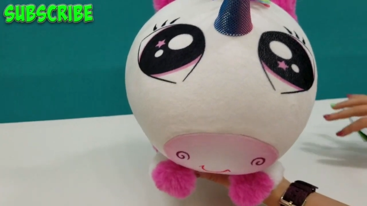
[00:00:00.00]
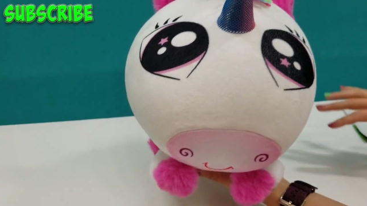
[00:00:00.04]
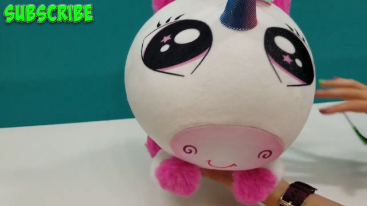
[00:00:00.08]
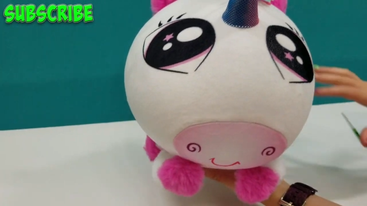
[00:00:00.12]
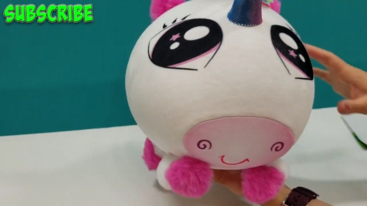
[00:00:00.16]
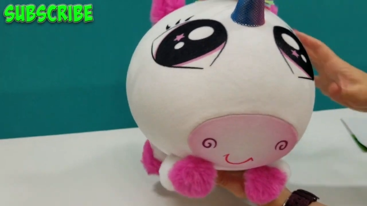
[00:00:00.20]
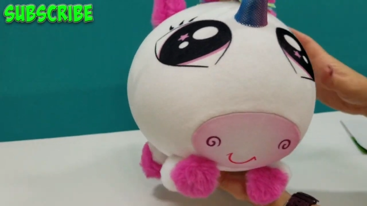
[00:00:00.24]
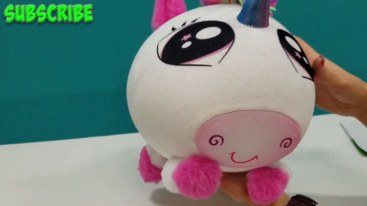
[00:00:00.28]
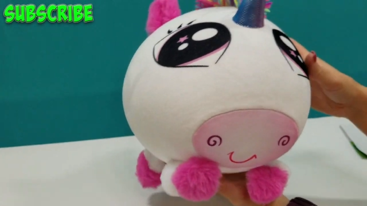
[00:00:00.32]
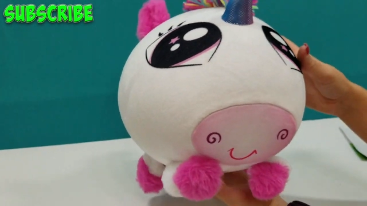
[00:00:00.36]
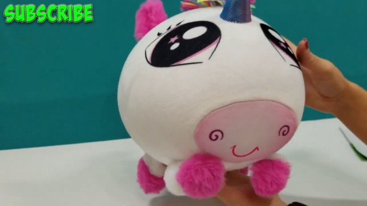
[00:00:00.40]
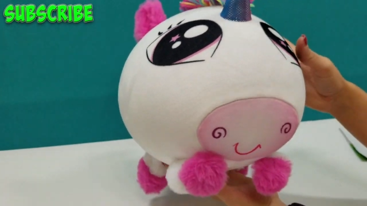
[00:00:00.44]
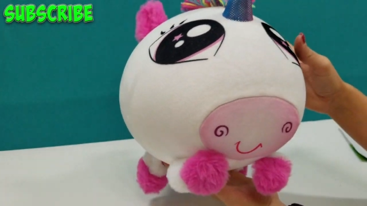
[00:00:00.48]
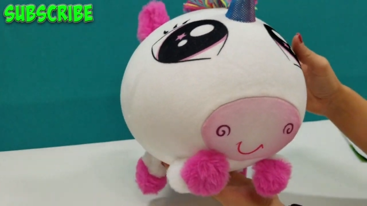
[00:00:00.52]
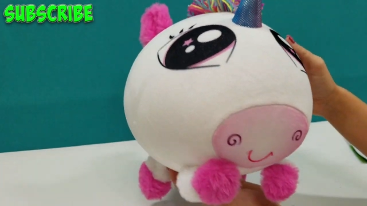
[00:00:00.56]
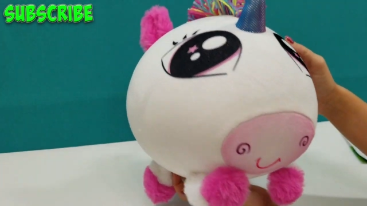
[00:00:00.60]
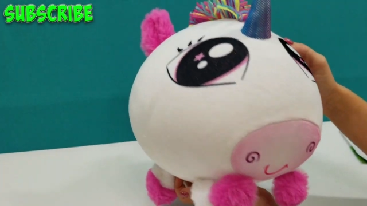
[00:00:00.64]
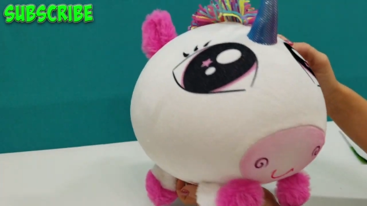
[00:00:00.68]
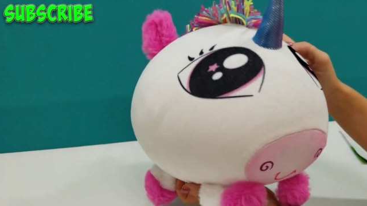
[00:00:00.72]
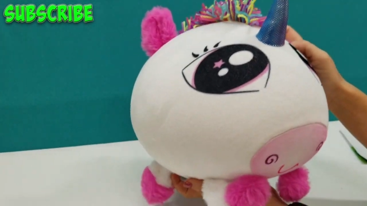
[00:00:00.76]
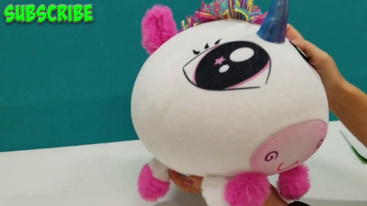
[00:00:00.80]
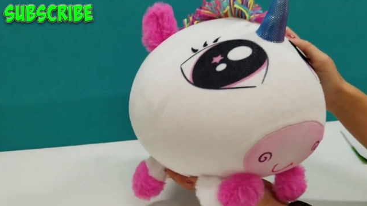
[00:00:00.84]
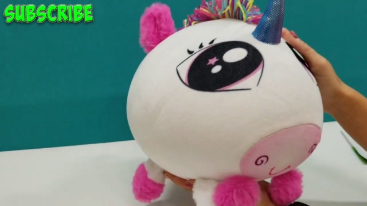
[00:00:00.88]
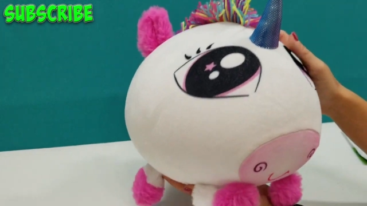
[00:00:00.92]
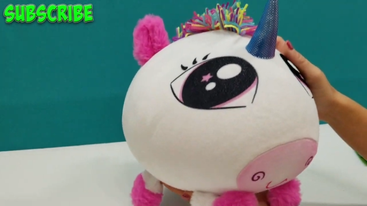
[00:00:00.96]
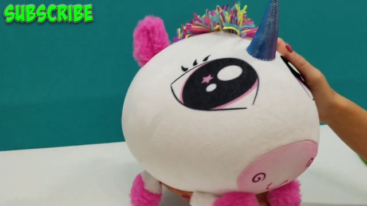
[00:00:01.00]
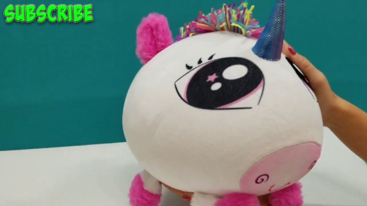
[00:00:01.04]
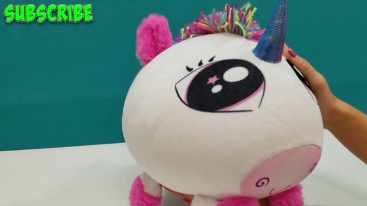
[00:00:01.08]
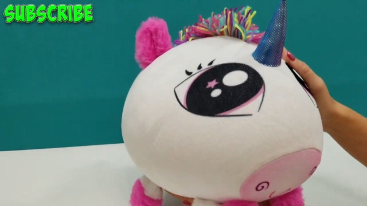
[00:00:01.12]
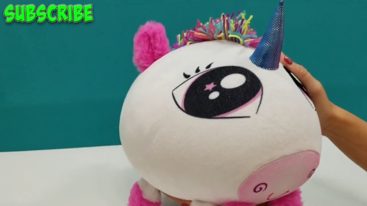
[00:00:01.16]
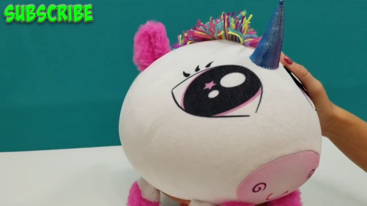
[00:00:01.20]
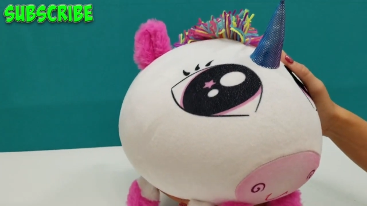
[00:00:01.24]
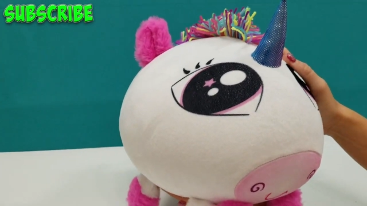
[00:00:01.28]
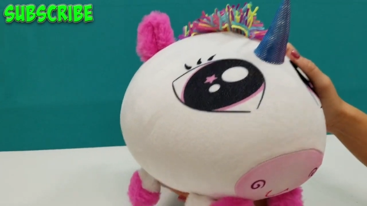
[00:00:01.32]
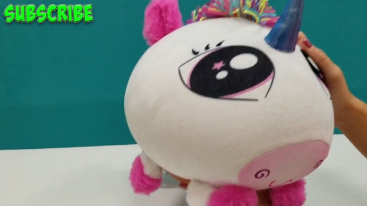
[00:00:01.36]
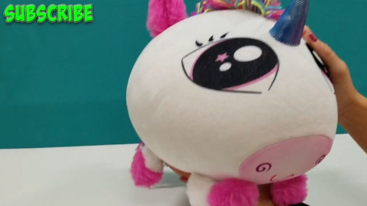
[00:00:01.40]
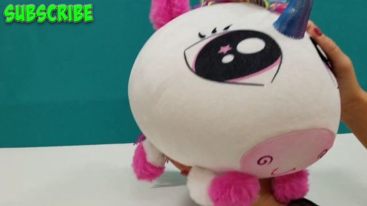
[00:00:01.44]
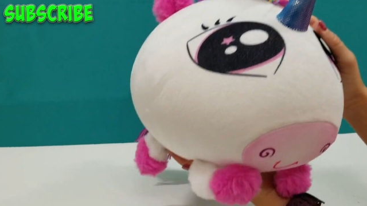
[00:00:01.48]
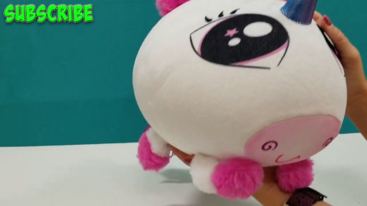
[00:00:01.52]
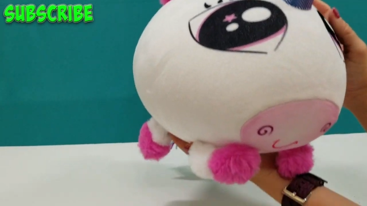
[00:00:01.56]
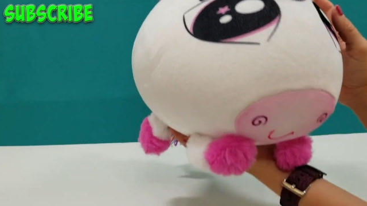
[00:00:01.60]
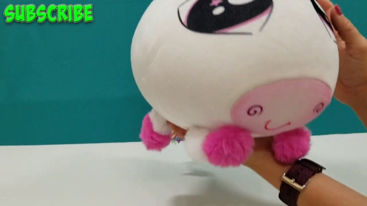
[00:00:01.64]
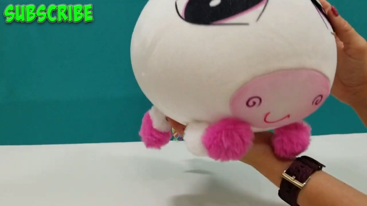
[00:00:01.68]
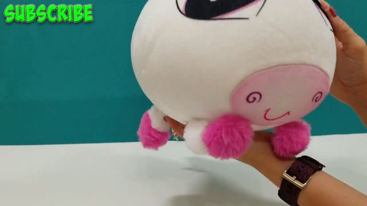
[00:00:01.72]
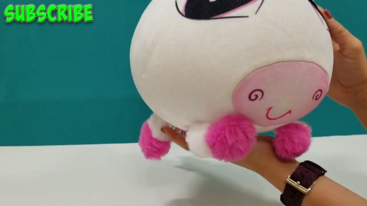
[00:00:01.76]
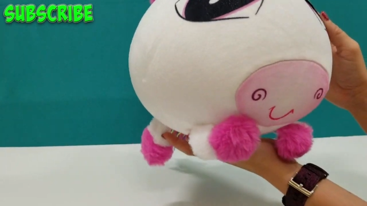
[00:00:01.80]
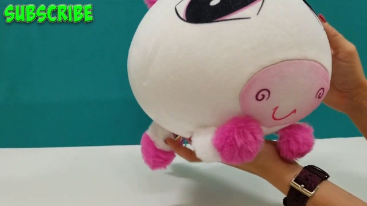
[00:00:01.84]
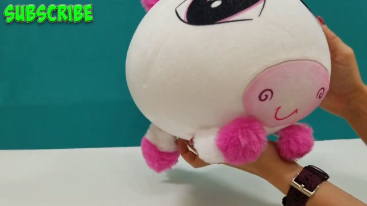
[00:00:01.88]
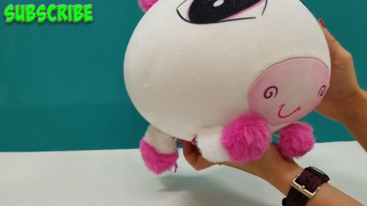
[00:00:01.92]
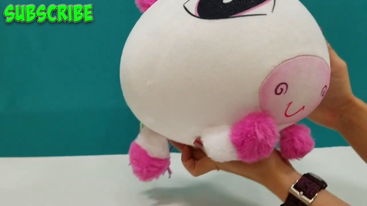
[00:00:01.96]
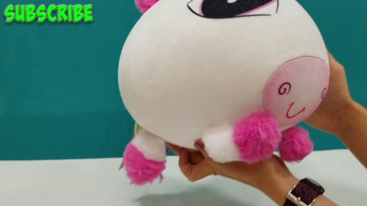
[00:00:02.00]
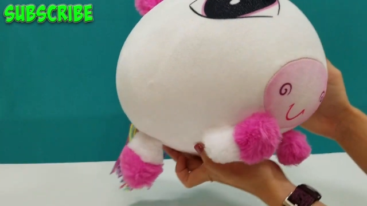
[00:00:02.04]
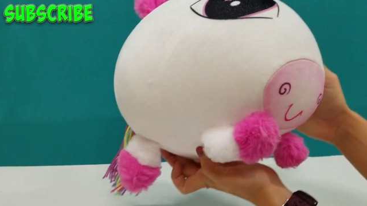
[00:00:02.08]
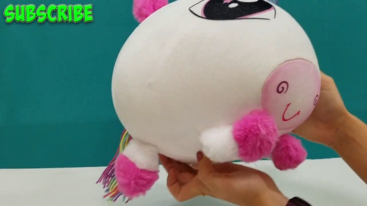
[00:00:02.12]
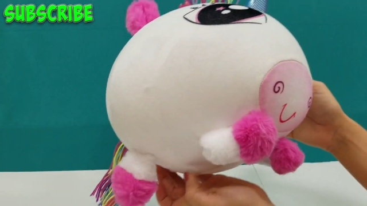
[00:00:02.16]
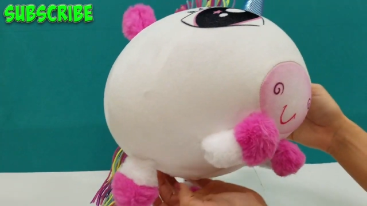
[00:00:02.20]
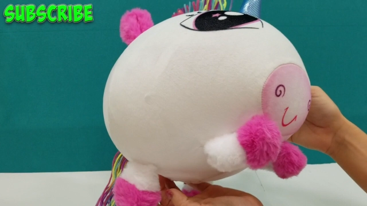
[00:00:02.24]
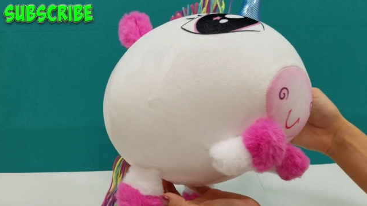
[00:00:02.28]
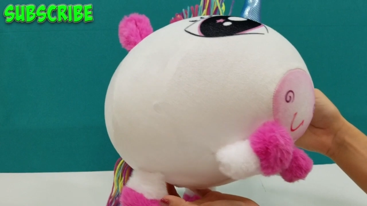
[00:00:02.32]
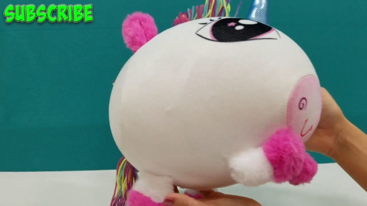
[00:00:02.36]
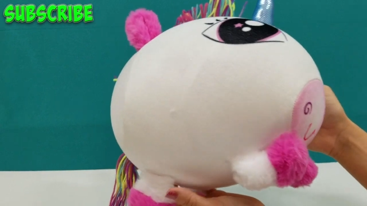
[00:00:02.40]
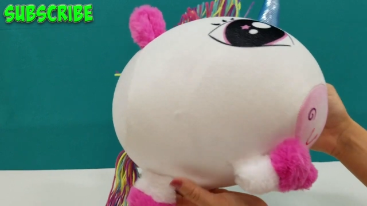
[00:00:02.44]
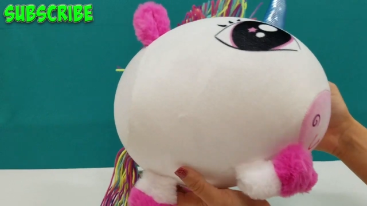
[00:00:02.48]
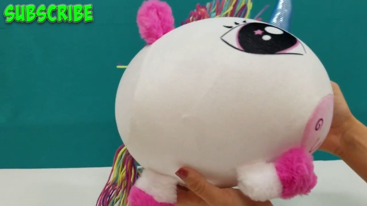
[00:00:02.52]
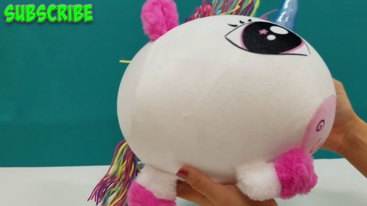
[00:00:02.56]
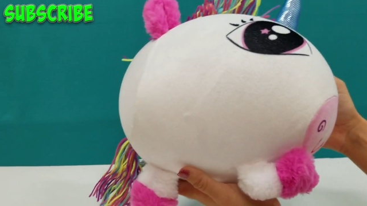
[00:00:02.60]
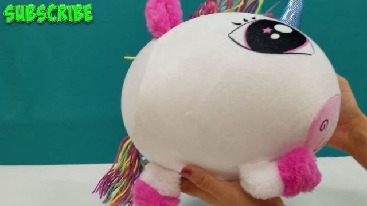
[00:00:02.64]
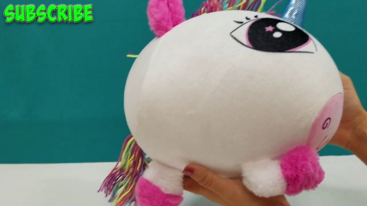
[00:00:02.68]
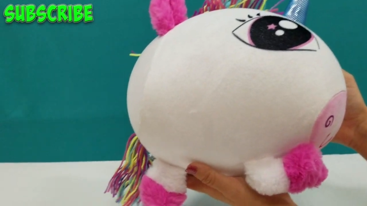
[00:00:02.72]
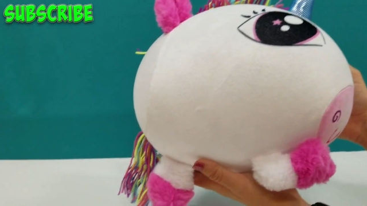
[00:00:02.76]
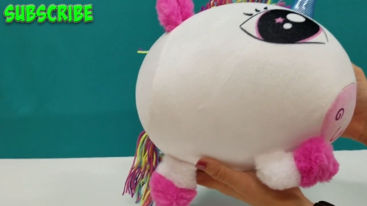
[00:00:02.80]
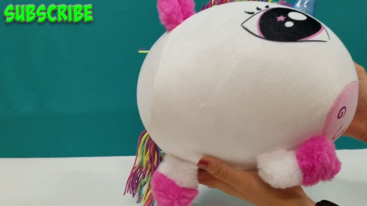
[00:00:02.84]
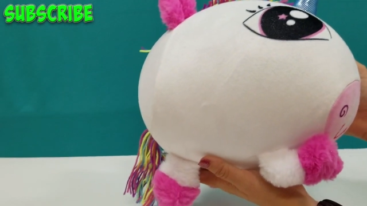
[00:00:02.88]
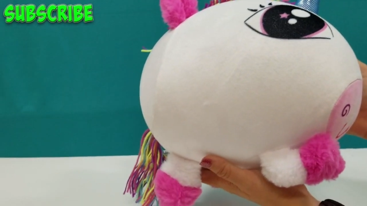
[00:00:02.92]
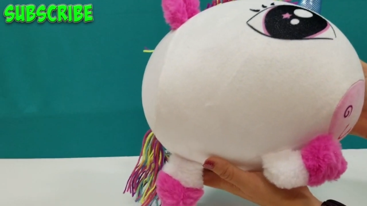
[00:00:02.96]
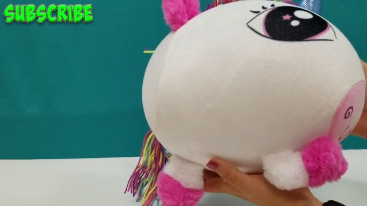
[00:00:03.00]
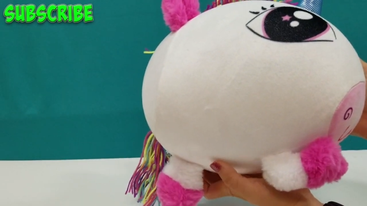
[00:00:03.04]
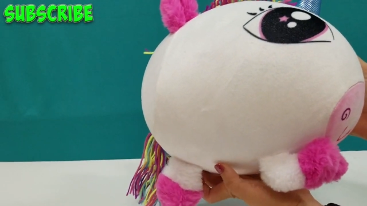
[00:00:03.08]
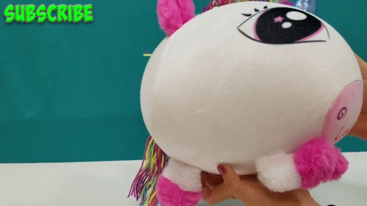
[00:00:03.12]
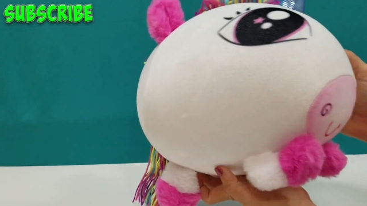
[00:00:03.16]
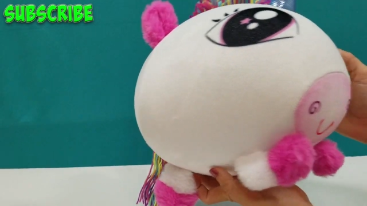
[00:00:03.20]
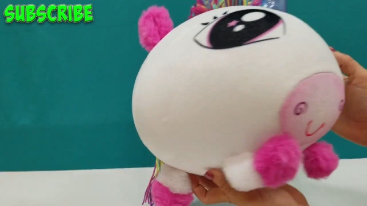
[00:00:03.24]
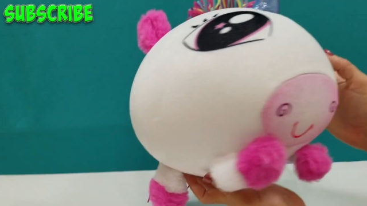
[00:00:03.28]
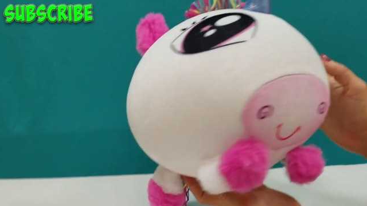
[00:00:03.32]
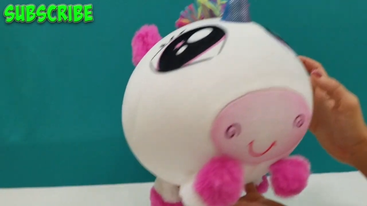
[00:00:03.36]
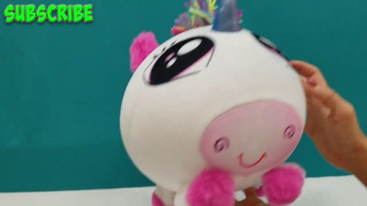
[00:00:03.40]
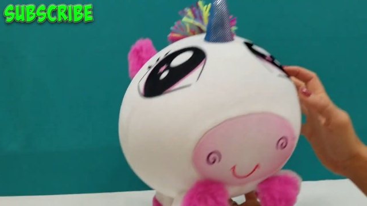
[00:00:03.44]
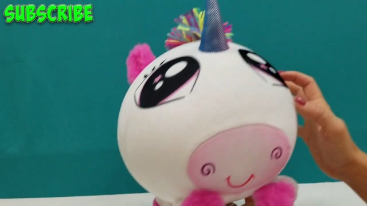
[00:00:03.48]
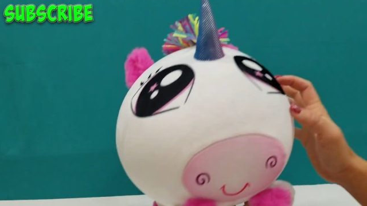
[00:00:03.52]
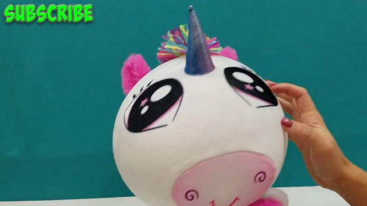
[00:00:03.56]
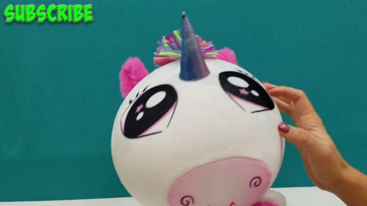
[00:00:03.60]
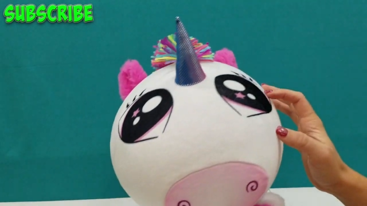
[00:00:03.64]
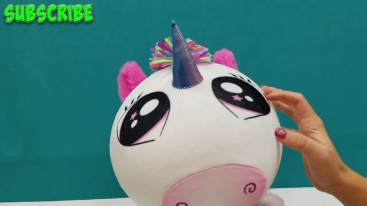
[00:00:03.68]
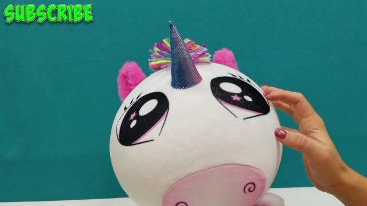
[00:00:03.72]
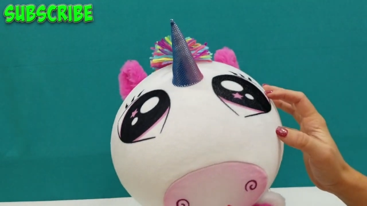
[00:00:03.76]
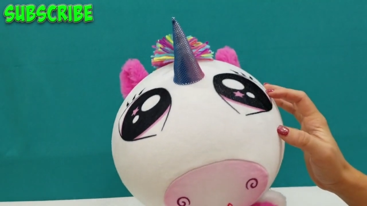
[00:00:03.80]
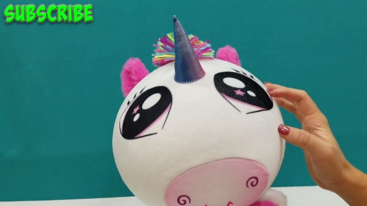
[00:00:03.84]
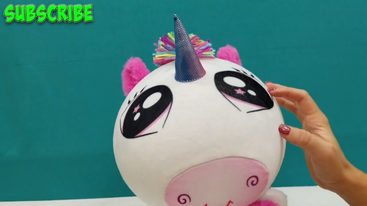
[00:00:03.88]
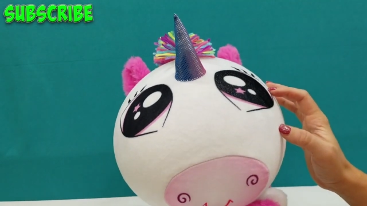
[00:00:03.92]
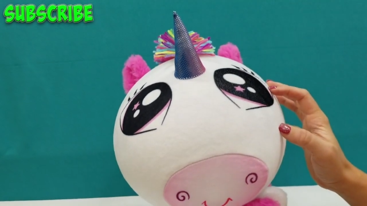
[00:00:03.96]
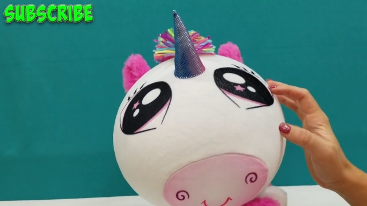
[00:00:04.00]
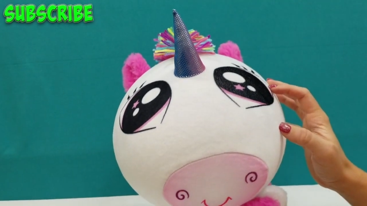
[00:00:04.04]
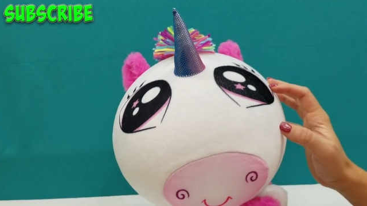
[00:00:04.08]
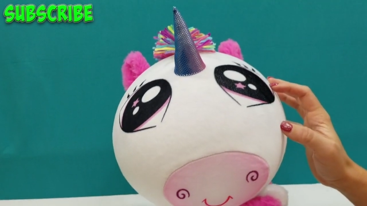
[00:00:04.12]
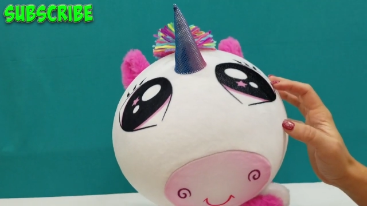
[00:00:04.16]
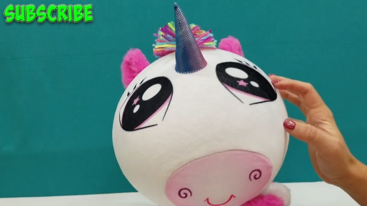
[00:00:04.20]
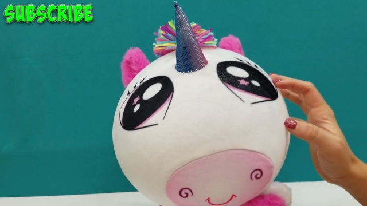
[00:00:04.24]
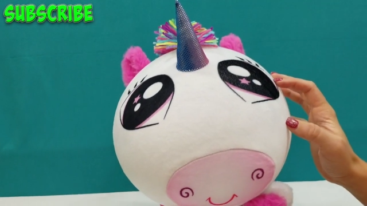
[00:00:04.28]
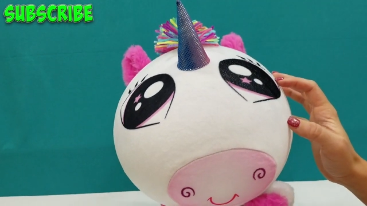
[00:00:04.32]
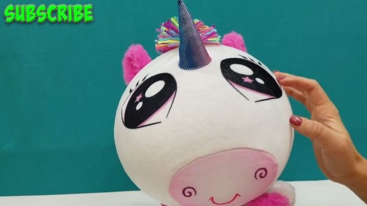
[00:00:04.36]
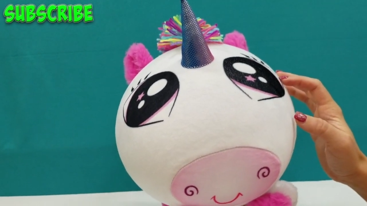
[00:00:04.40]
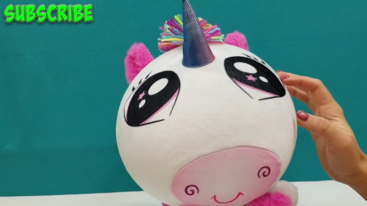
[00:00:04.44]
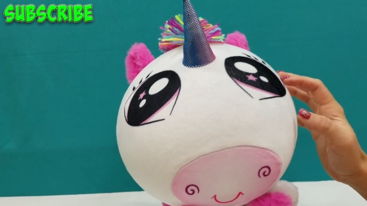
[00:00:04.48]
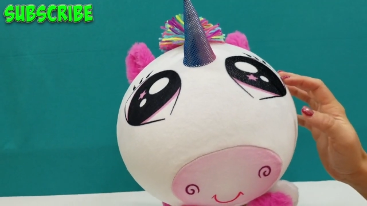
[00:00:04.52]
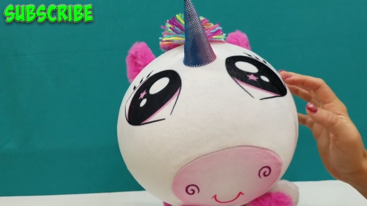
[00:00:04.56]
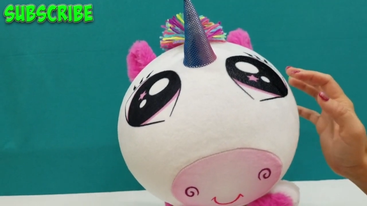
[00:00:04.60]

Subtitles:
No face is visible, so there are no lips to read.